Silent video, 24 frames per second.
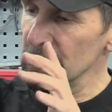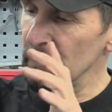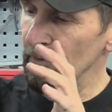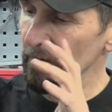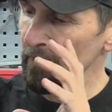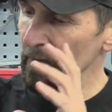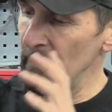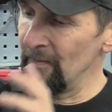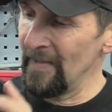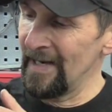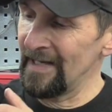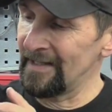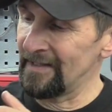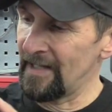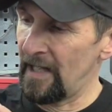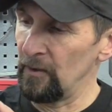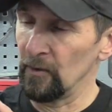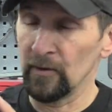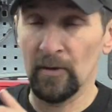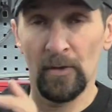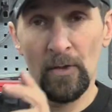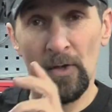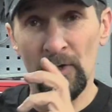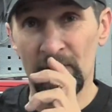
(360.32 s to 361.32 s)
so I'm going to make that
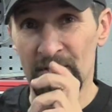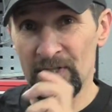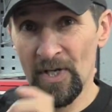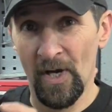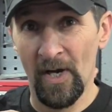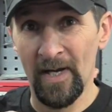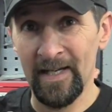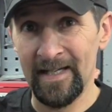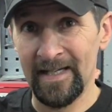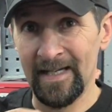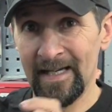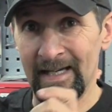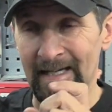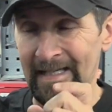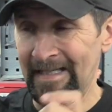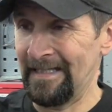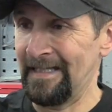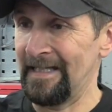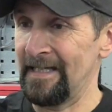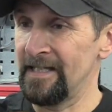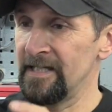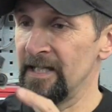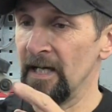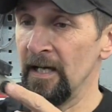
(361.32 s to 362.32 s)
look a lot tidier and
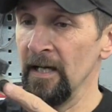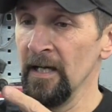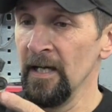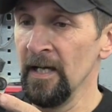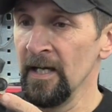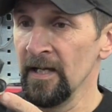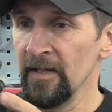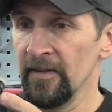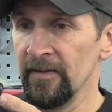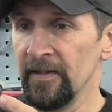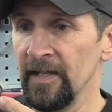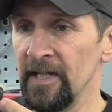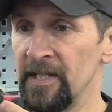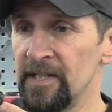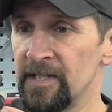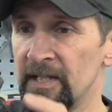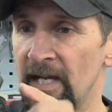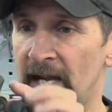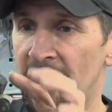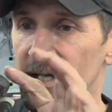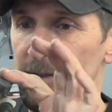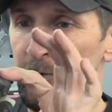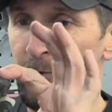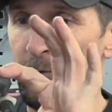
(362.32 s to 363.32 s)
neater.
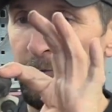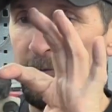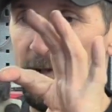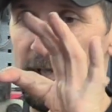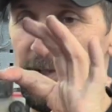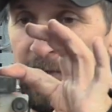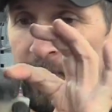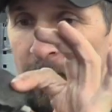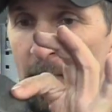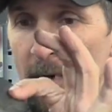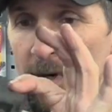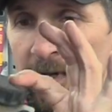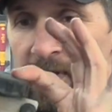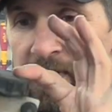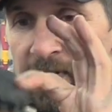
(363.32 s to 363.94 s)
This actual reservoir